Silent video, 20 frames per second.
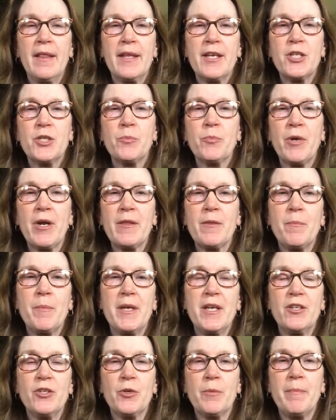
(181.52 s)
Let your breath
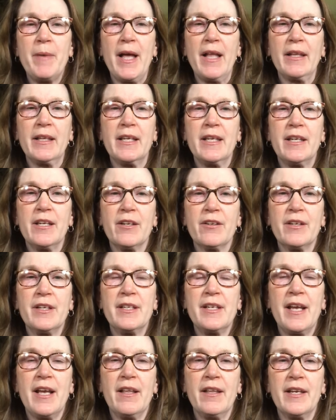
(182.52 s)
be in your belly here,
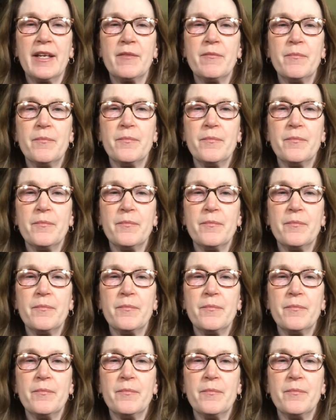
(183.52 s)
inhaling.